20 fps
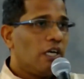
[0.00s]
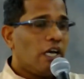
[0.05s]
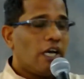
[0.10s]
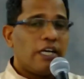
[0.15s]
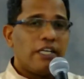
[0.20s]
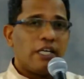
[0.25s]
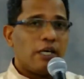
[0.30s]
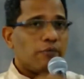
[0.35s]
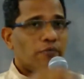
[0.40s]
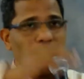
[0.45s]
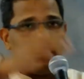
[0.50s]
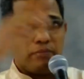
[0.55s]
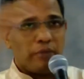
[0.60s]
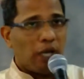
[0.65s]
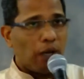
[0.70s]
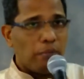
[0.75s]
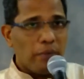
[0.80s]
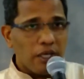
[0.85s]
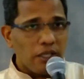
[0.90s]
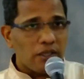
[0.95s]
And from
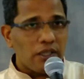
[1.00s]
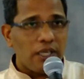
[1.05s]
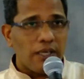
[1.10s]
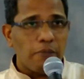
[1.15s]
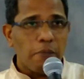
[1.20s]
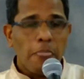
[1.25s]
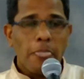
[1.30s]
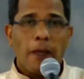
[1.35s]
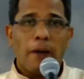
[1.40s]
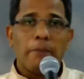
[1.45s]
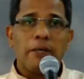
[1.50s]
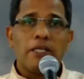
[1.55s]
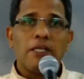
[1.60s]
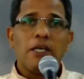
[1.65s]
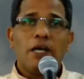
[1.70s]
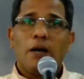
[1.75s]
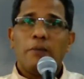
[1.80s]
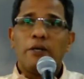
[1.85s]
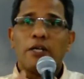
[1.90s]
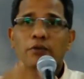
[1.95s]
among the, I mean,
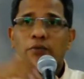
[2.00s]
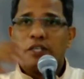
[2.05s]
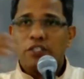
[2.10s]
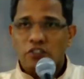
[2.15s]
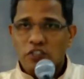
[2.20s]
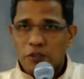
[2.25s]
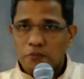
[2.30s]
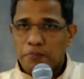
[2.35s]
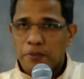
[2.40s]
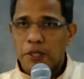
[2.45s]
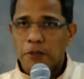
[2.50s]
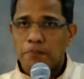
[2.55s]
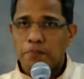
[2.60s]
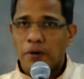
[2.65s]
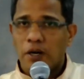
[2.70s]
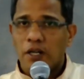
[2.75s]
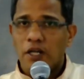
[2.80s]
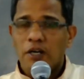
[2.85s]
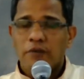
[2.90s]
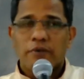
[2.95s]
I mean, wretched
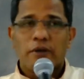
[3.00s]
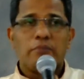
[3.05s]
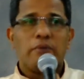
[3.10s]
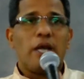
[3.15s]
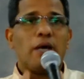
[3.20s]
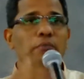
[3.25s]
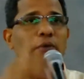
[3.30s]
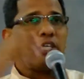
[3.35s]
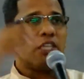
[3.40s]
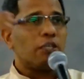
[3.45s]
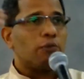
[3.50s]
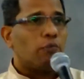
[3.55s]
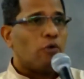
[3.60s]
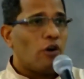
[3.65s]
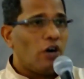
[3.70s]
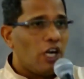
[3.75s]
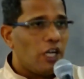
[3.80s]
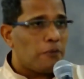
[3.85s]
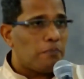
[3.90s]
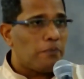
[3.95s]
people, from among the
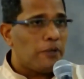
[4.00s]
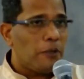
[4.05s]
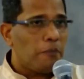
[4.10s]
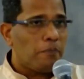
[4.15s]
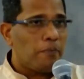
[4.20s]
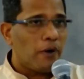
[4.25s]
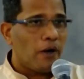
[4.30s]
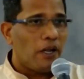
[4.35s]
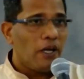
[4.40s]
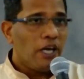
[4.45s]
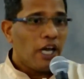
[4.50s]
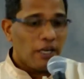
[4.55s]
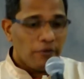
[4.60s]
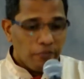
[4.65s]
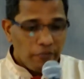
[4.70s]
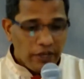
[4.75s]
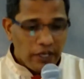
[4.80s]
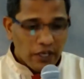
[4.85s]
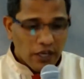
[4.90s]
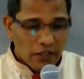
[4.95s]
worldly people. And
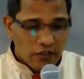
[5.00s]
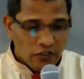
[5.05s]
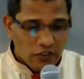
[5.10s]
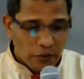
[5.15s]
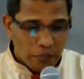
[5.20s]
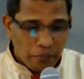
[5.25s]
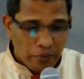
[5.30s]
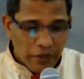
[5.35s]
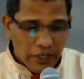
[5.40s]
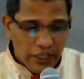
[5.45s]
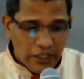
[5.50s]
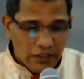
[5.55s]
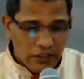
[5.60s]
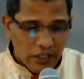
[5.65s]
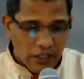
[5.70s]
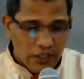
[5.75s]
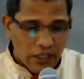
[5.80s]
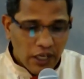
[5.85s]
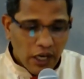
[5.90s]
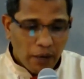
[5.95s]
we are
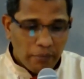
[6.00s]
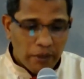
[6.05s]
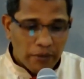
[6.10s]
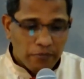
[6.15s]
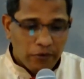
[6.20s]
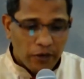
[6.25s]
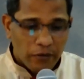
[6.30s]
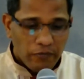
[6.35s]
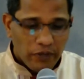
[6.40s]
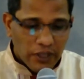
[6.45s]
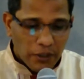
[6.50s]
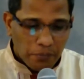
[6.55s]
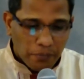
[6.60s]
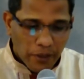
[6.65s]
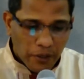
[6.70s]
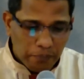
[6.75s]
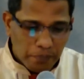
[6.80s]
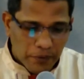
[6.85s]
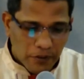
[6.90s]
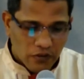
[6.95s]
separated, I mean, for, with a
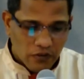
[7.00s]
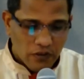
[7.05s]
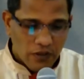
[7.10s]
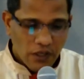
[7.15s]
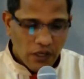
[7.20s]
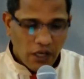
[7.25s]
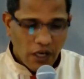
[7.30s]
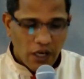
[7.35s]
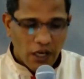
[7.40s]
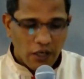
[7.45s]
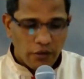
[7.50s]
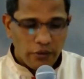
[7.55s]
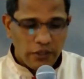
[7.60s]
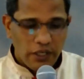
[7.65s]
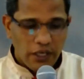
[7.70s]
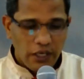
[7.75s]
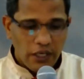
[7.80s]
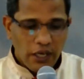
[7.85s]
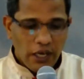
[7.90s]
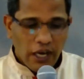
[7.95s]
purpose.
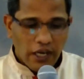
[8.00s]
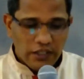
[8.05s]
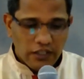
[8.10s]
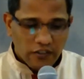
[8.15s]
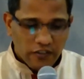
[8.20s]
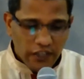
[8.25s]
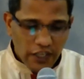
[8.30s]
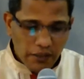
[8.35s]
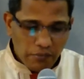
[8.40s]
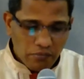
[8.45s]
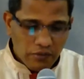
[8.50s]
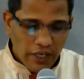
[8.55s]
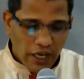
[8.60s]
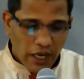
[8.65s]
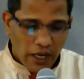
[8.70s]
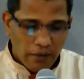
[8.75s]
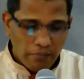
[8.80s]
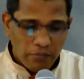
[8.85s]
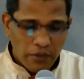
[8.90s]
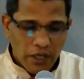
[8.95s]
Hallelujah. At the same
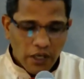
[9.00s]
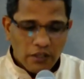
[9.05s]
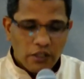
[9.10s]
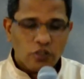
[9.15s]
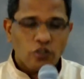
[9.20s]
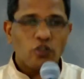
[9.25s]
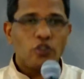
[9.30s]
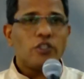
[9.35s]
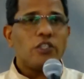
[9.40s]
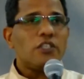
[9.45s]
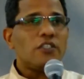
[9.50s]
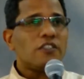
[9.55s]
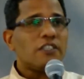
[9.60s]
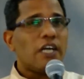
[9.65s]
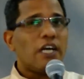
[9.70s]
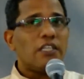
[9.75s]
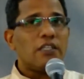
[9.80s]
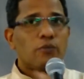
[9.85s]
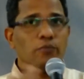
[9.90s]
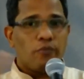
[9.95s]
time, the church
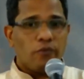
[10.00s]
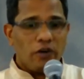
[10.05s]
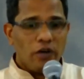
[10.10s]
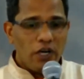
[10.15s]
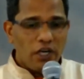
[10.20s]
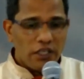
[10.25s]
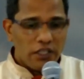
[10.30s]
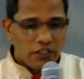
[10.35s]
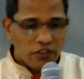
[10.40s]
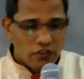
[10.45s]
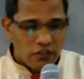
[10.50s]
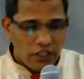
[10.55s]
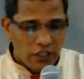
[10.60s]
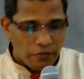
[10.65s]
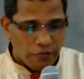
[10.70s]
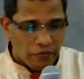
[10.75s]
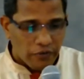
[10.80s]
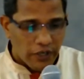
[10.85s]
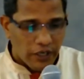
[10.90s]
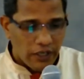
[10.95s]
and the world is
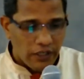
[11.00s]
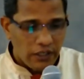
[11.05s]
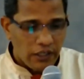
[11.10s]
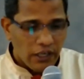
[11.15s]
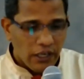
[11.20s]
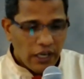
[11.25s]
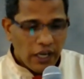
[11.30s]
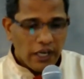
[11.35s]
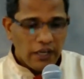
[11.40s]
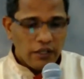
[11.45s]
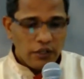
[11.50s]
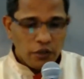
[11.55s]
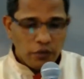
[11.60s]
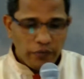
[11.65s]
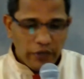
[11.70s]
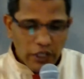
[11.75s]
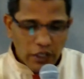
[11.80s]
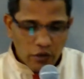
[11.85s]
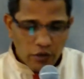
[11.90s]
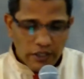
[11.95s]
different. And
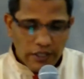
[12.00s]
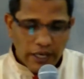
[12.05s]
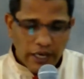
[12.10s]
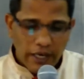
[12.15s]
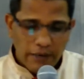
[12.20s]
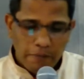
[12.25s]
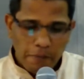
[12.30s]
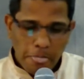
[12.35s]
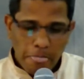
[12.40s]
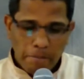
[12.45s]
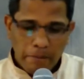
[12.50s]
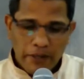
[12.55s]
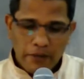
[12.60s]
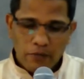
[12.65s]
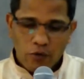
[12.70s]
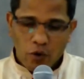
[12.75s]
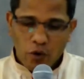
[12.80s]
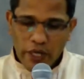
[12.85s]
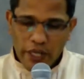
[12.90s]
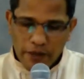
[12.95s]
we know that when
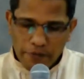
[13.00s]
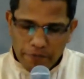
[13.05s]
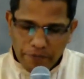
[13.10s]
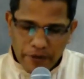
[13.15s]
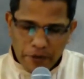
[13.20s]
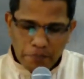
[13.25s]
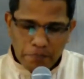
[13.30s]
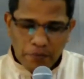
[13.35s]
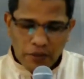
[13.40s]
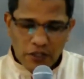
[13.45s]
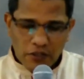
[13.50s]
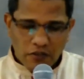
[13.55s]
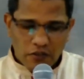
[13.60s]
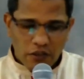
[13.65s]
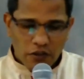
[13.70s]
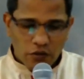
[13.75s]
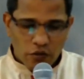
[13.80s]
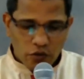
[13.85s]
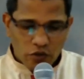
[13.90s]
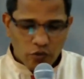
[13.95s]
every
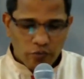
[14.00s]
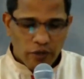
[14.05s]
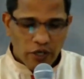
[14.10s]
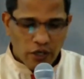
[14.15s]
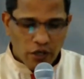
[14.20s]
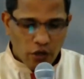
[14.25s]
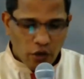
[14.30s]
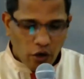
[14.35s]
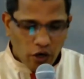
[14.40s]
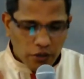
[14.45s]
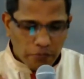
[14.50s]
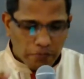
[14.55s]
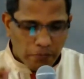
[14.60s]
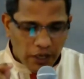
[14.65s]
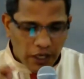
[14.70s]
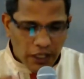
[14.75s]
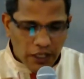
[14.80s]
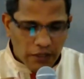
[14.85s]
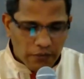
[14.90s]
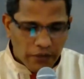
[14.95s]
person, those who are not
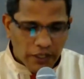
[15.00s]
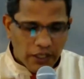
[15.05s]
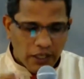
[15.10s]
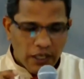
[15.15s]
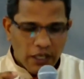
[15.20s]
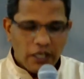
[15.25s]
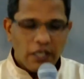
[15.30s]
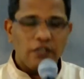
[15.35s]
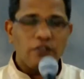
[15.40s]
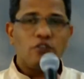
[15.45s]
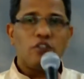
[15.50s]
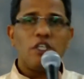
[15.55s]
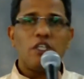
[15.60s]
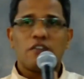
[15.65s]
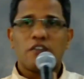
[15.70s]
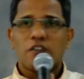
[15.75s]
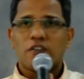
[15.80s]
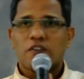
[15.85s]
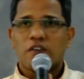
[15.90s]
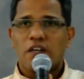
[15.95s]
believing in
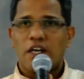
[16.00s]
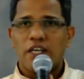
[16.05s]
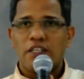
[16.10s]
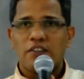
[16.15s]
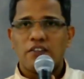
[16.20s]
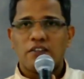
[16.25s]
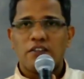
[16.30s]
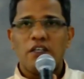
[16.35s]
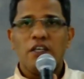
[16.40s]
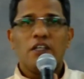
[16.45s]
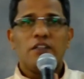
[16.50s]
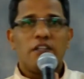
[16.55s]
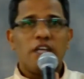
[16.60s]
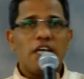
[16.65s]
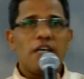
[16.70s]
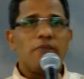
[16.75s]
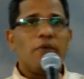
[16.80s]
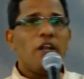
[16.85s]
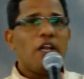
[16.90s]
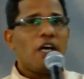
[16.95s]
Jesus Christ, they
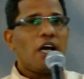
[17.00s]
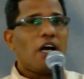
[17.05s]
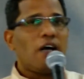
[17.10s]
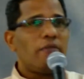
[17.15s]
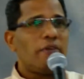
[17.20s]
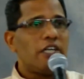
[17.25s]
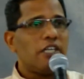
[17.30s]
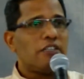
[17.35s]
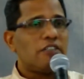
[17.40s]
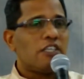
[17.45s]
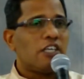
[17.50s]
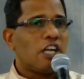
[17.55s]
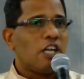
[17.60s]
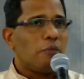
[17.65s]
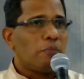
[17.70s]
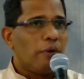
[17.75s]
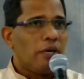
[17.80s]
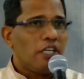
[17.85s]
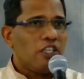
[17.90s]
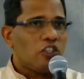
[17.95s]
will have an eternal
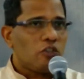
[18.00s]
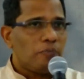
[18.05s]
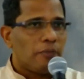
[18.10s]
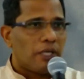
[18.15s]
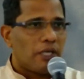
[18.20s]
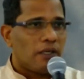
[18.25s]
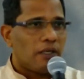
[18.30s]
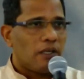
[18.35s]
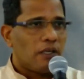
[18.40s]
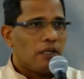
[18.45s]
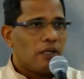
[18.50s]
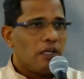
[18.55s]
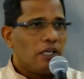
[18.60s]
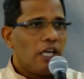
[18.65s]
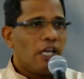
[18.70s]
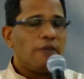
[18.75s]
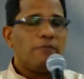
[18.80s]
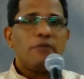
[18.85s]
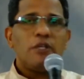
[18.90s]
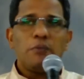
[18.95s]
punishment.
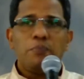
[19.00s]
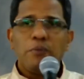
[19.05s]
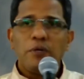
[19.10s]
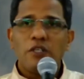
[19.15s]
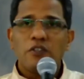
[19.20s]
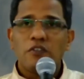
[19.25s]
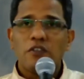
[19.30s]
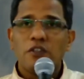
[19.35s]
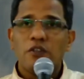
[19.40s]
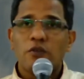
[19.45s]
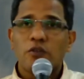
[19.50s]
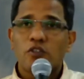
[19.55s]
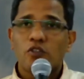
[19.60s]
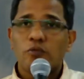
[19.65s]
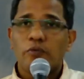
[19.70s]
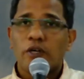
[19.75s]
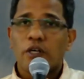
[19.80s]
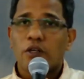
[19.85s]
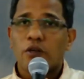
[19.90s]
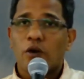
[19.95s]
Every person, those who
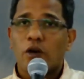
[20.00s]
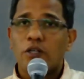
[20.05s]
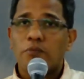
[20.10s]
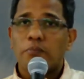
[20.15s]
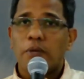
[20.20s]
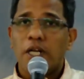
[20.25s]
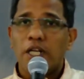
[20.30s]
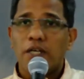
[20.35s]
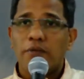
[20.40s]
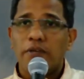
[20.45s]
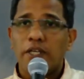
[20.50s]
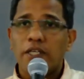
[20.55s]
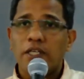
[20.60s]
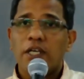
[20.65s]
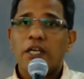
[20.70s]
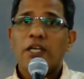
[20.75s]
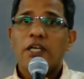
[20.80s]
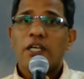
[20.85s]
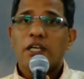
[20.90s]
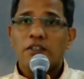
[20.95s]
are not believing
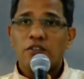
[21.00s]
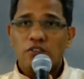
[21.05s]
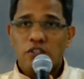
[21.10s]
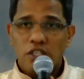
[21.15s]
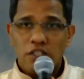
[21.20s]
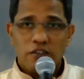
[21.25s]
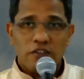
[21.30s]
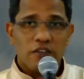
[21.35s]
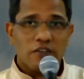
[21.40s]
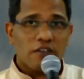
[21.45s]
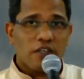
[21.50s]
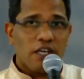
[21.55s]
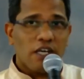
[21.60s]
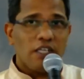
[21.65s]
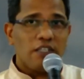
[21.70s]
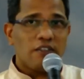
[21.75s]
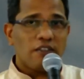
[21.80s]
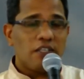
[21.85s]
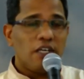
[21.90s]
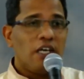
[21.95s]
in Jesus
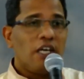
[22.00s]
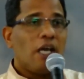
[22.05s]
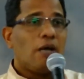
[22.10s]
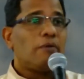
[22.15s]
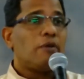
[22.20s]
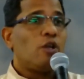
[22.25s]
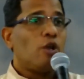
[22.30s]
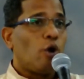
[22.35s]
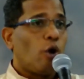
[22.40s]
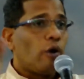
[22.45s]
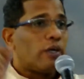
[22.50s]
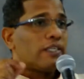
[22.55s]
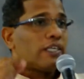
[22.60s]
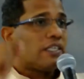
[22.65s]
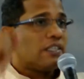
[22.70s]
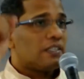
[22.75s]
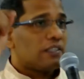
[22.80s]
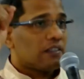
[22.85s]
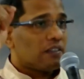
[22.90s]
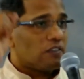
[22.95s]
Christ and not
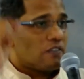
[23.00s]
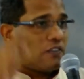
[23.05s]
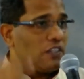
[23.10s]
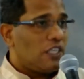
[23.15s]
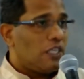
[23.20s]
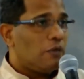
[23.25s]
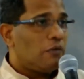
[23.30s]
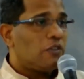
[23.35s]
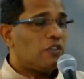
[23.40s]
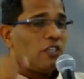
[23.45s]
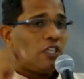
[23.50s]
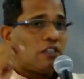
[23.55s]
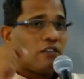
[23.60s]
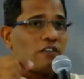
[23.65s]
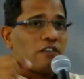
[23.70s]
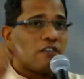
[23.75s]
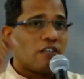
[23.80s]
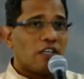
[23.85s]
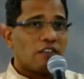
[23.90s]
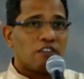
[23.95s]
yet received
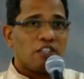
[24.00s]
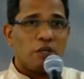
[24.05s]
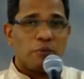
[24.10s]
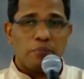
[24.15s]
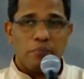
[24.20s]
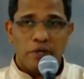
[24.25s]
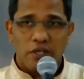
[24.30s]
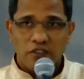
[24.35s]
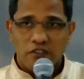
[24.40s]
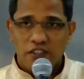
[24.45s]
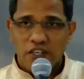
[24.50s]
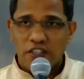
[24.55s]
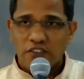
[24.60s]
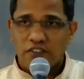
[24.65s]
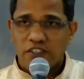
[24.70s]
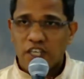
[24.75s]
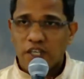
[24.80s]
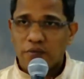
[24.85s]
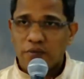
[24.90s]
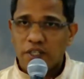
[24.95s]
Jesus as their personal
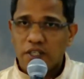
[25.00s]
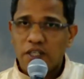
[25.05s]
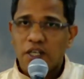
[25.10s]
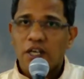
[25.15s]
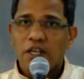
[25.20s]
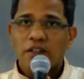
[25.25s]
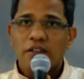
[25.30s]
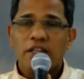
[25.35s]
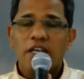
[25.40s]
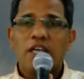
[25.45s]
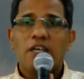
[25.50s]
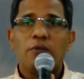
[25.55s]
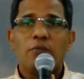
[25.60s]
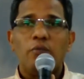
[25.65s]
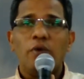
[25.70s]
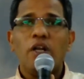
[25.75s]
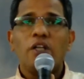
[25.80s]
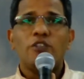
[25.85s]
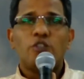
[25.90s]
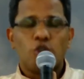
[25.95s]
Savior, they
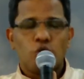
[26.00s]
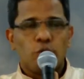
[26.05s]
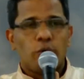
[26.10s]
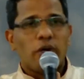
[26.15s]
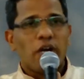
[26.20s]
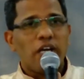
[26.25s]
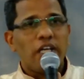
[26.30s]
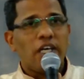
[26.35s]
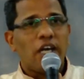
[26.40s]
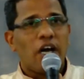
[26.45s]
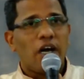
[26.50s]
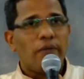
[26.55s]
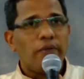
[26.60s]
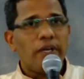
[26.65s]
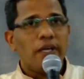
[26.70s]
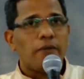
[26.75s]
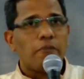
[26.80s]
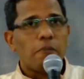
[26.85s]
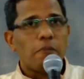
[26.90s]
will surely have a,